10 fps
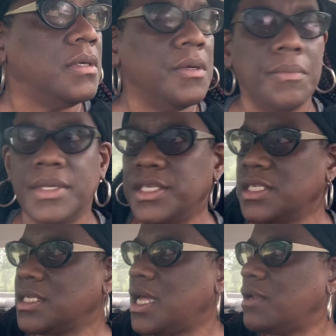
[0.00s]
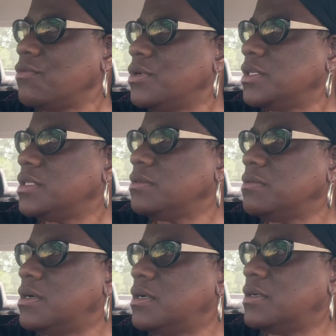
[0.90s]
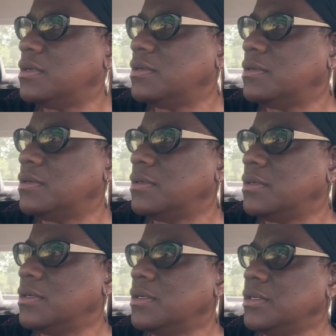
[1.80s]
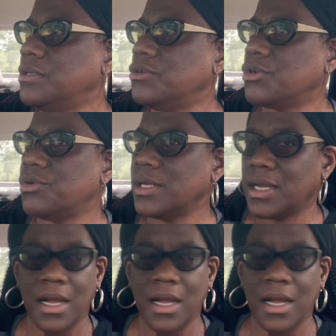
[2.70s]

but just kind of wanted to uh, do a quick